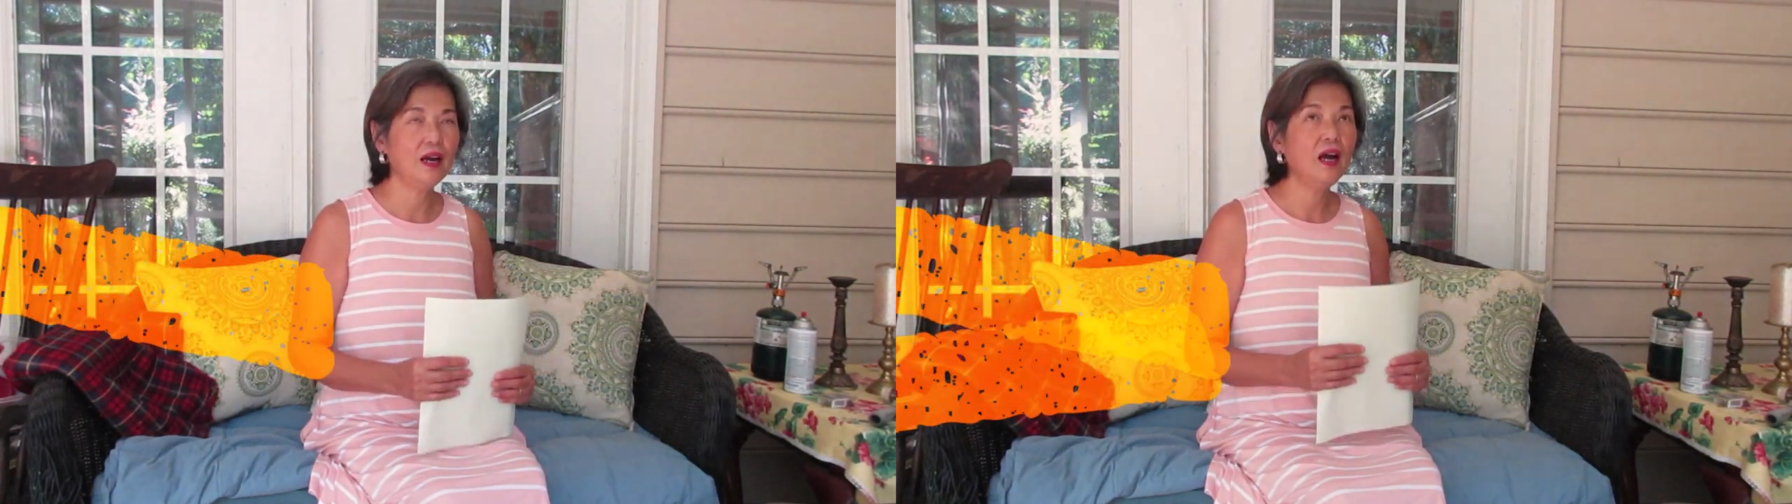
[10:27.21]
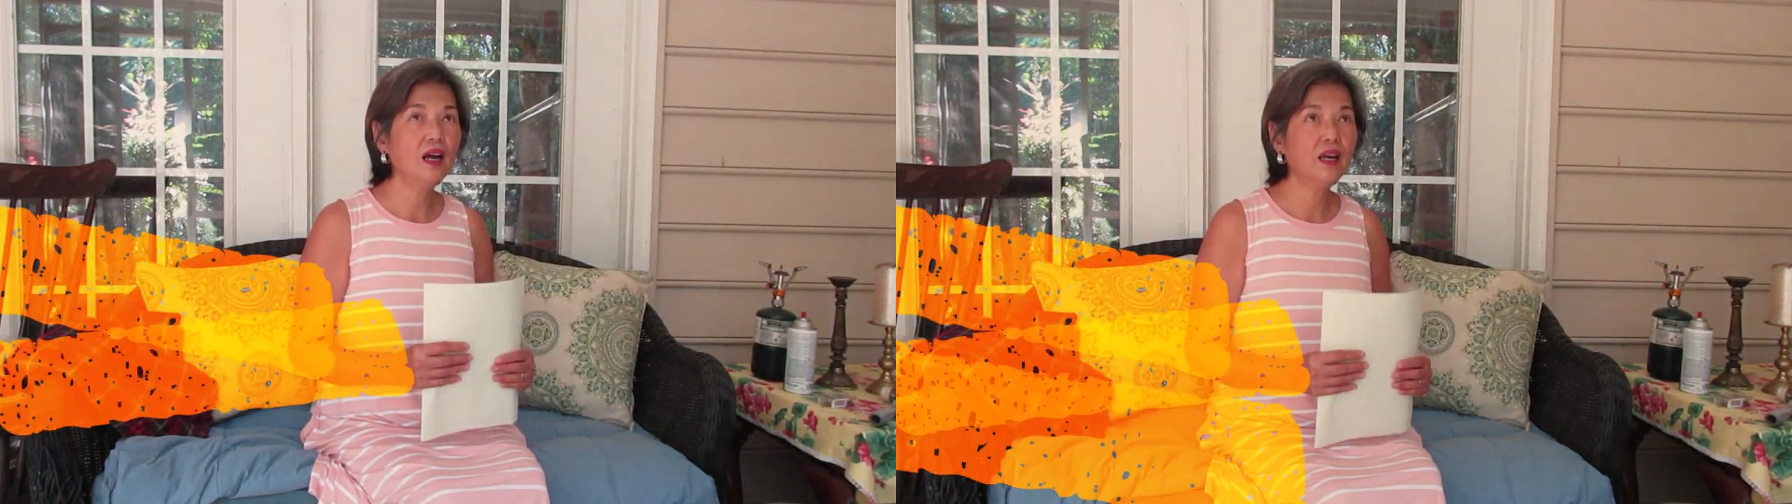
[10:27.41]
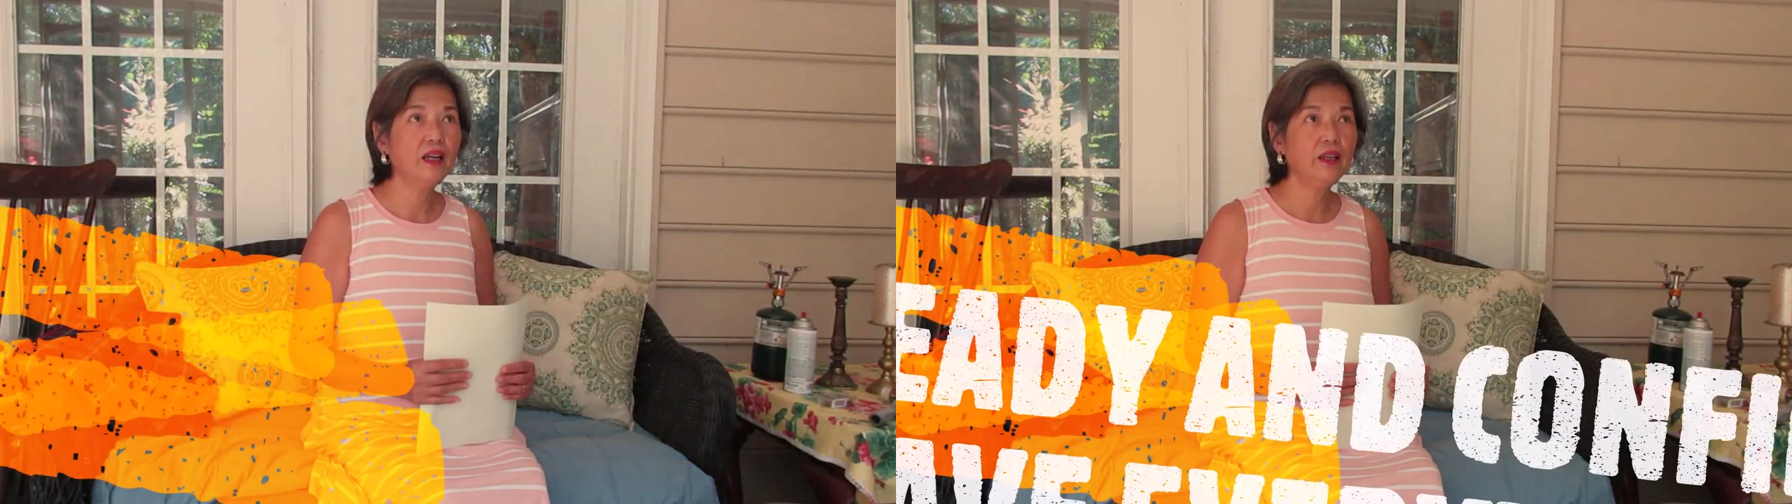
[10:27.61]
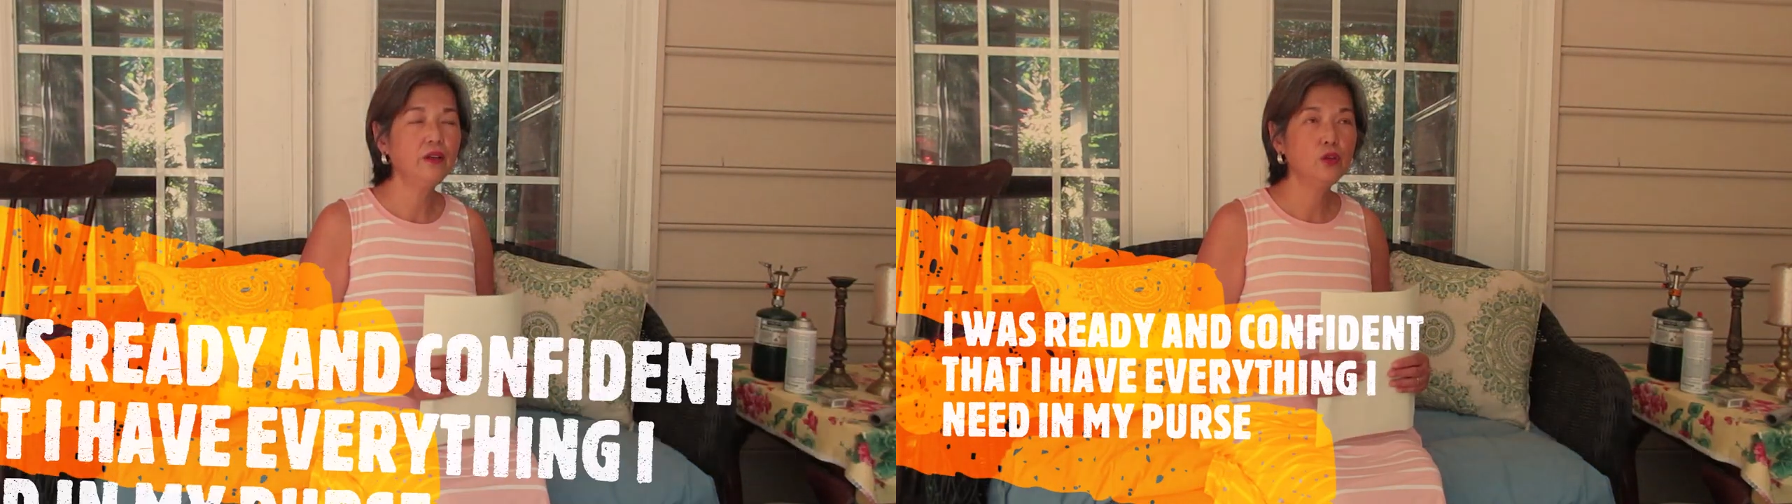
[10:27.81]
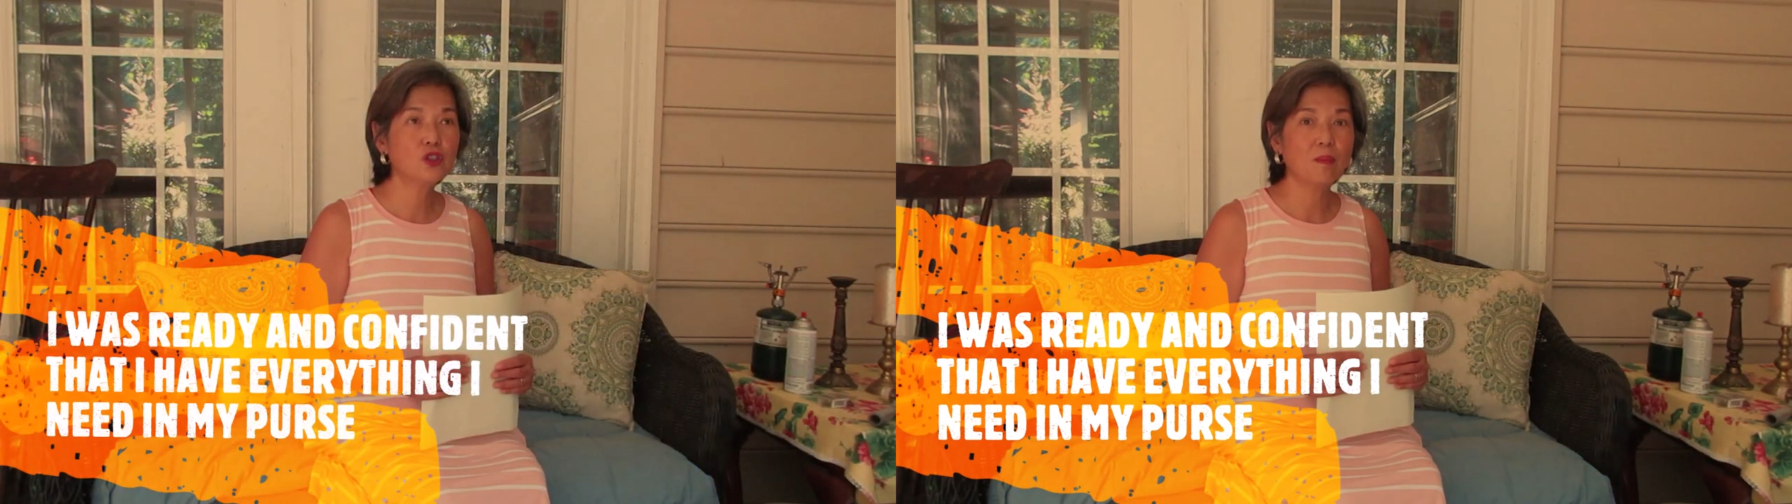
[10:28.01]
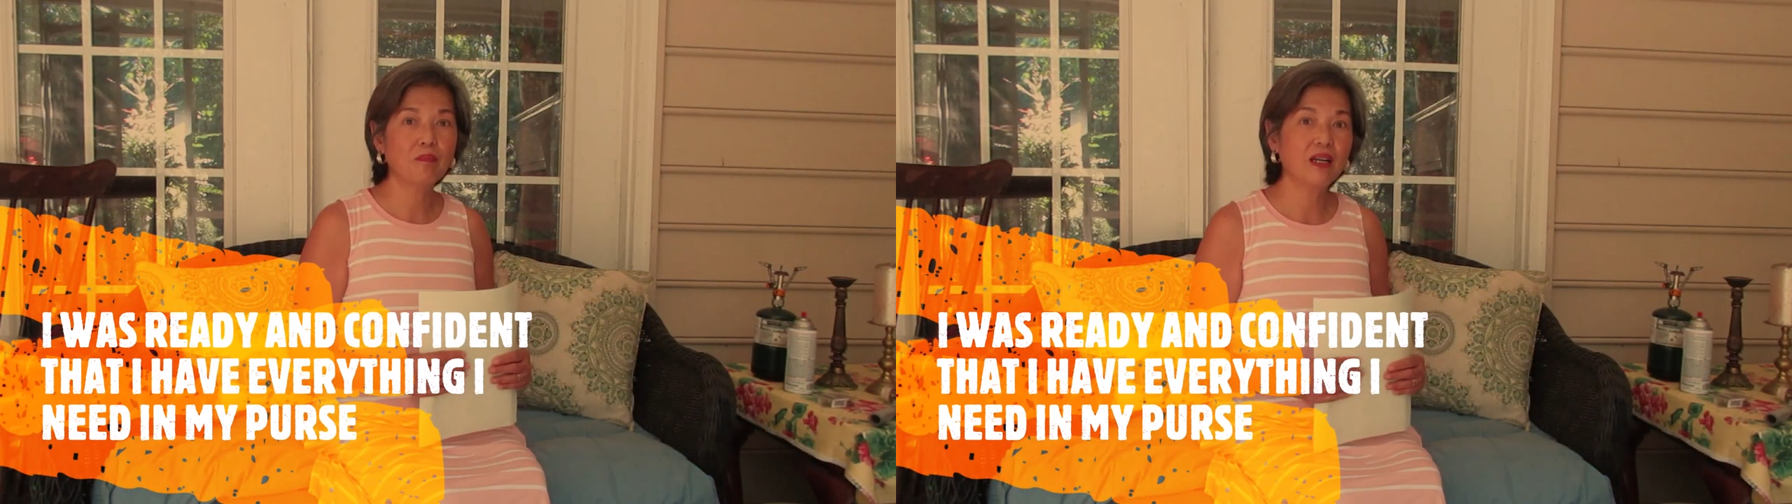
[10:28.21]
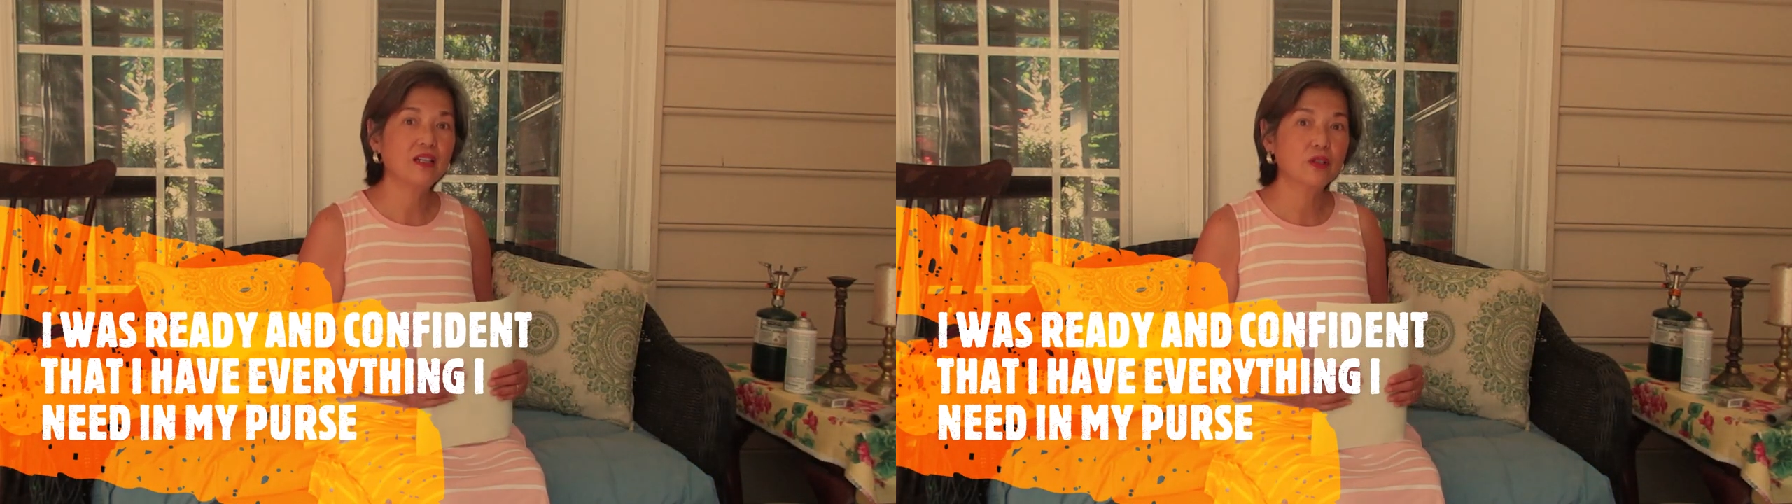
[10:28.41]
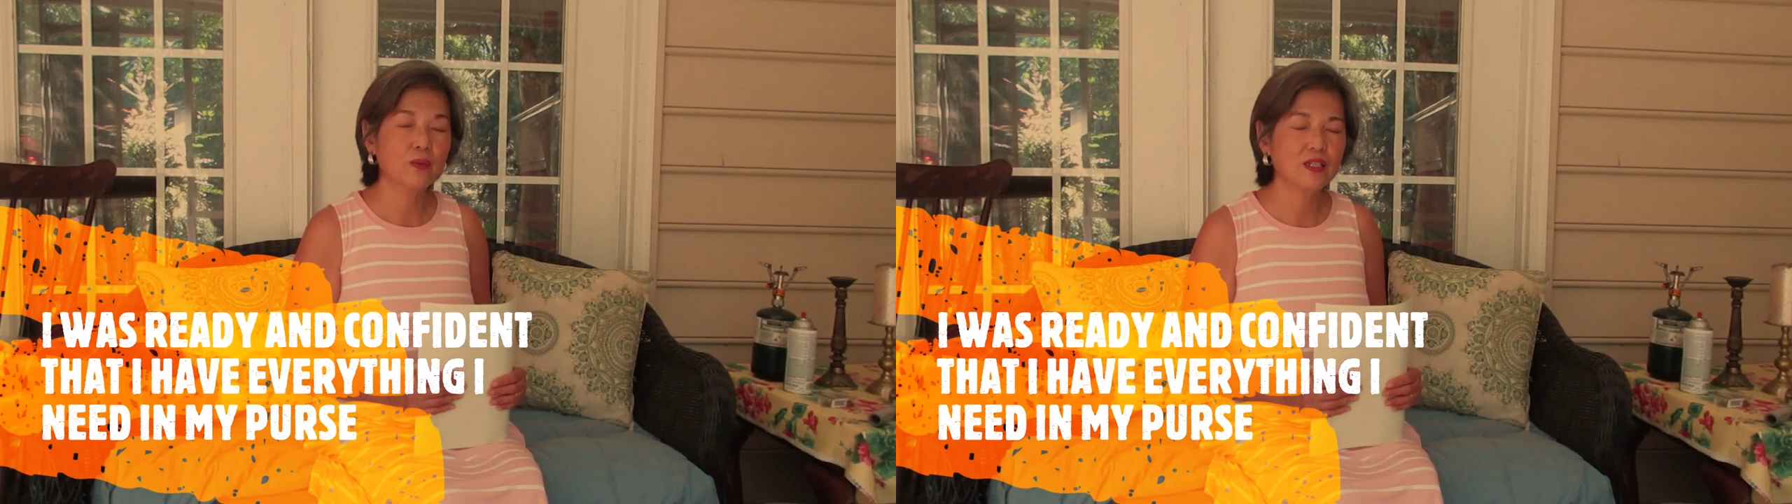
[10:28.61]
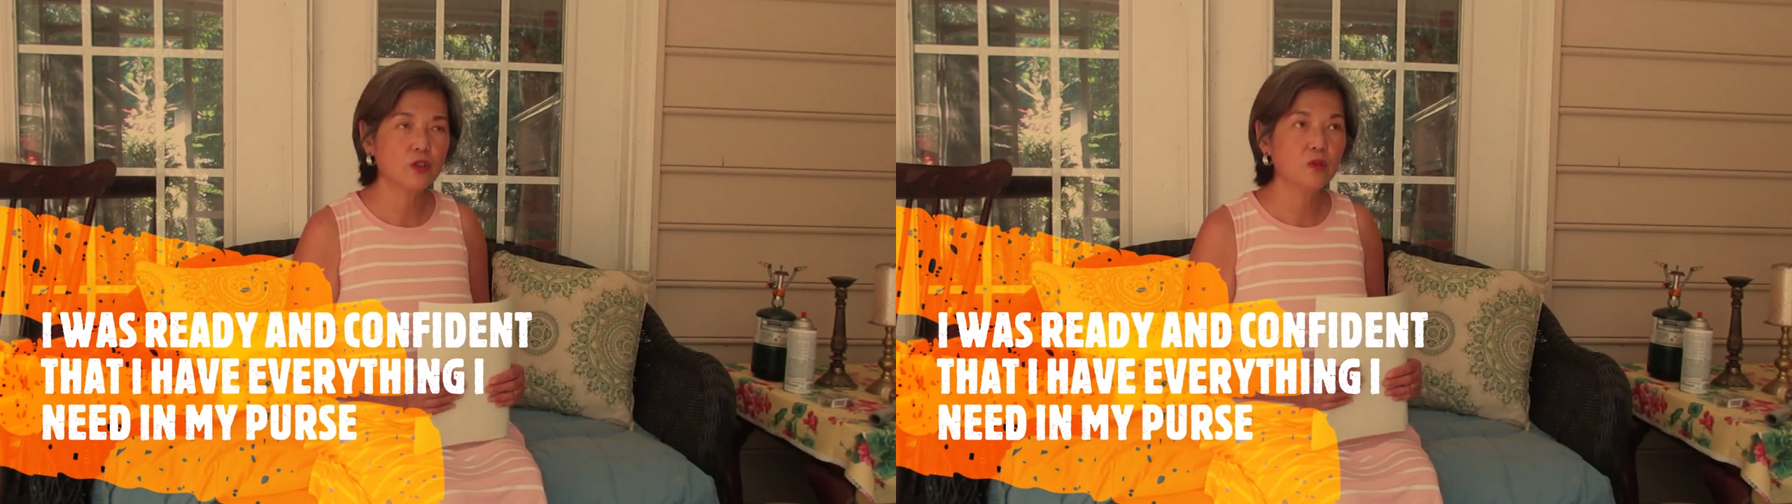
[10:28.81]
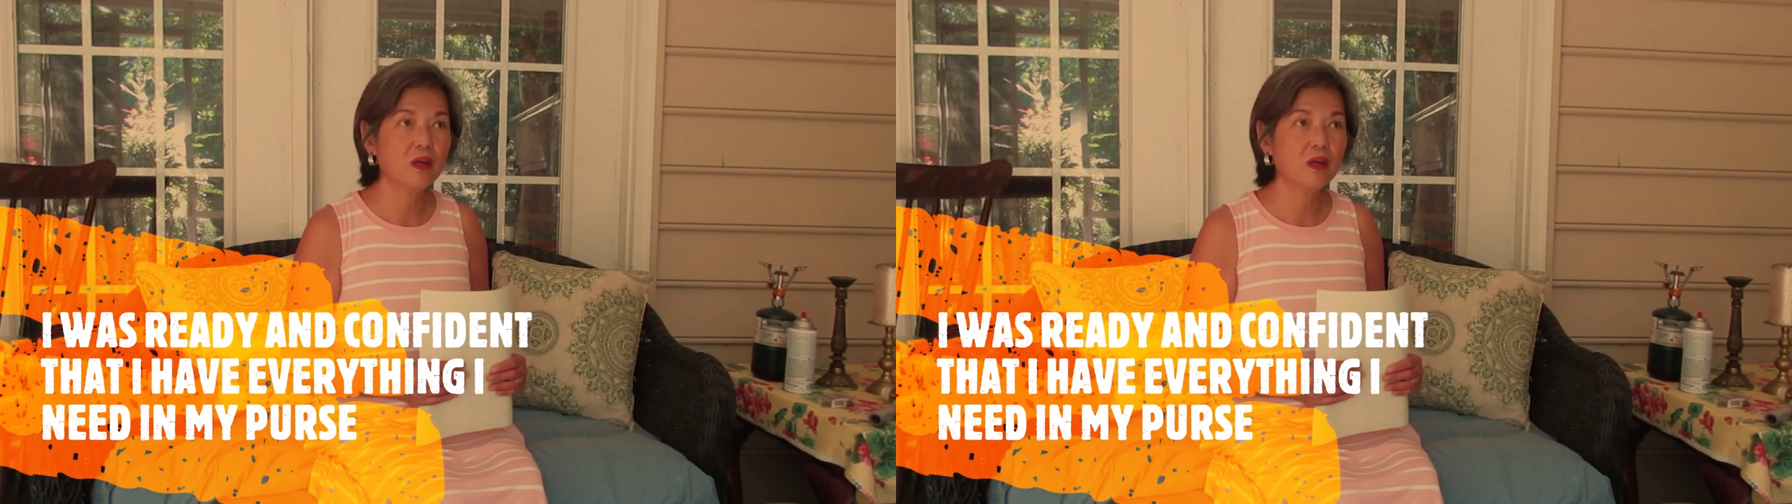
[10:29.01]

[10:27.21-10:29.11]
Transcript: I used somebody's restroom.